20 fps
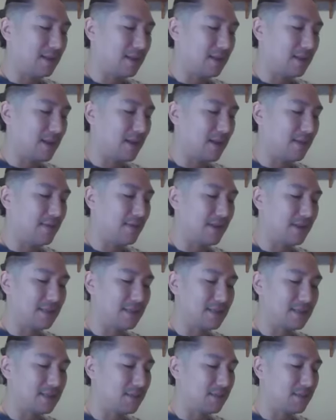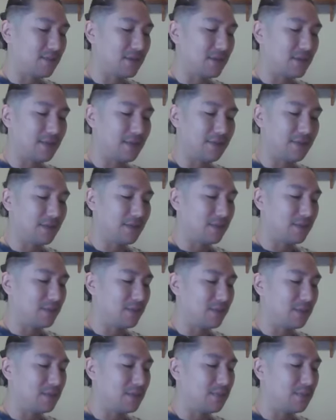I I find it to be very, very
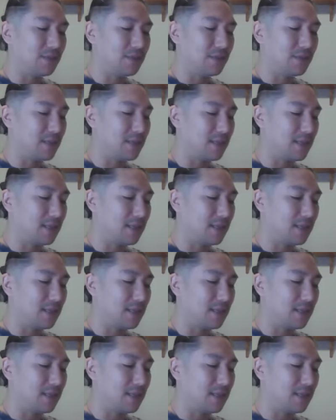readable.